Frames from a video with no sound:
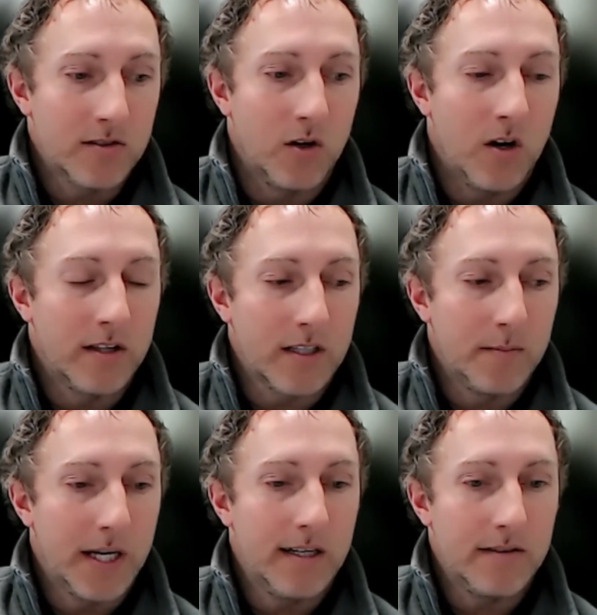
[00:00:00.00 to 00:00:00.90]
So on the
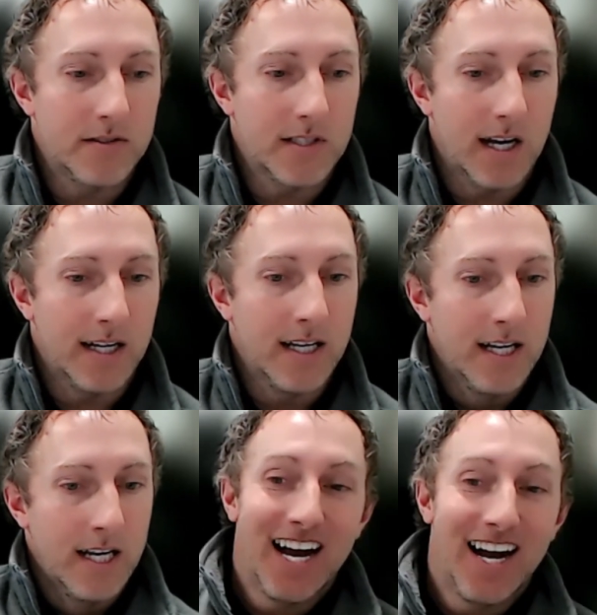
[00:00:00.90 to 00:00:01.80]
competitive side,
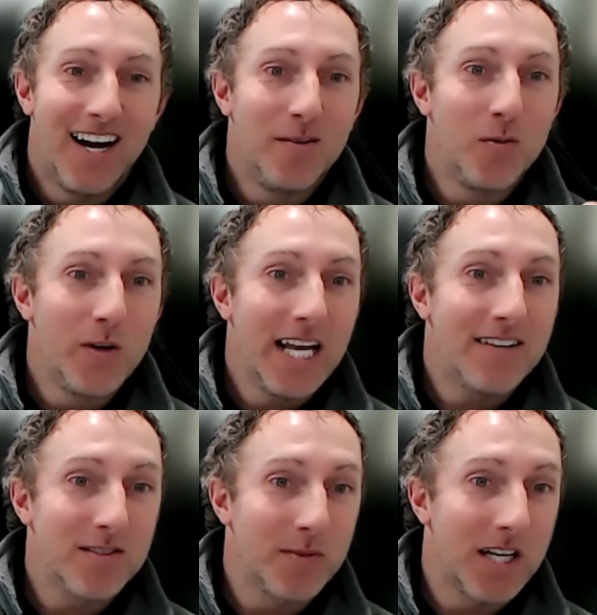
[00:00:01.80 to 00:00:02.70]
we
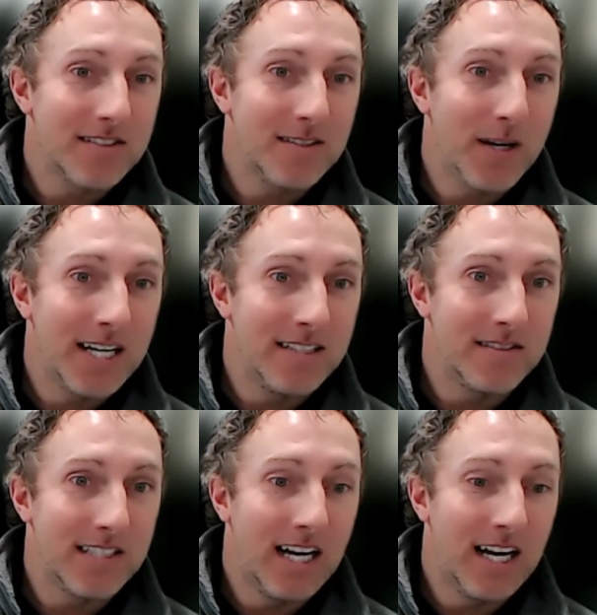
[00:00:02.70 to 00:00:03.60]
have some
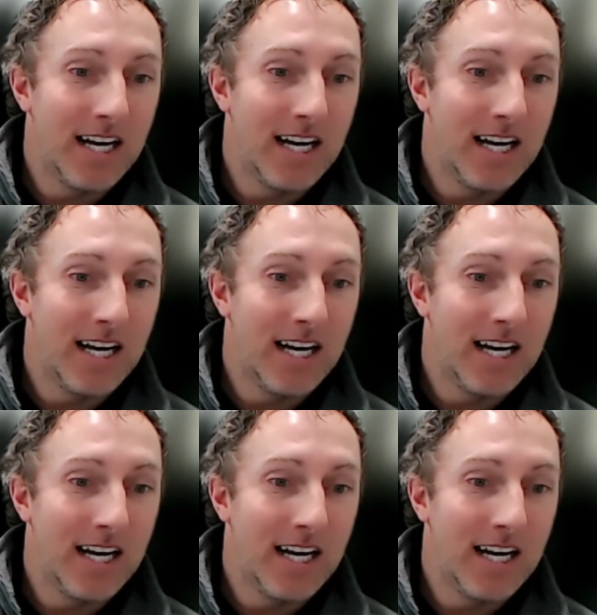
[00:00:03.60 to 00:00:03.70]
customized